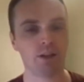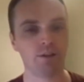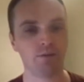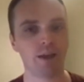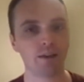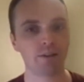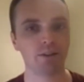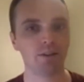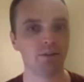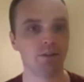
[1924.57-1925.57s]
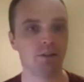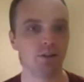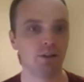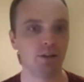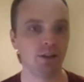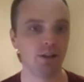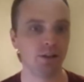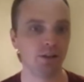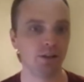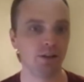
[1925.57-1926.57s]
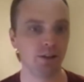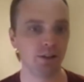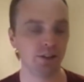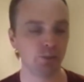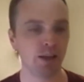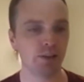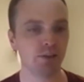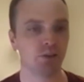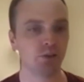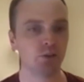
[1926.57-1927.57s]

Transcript: a factor in these spaces?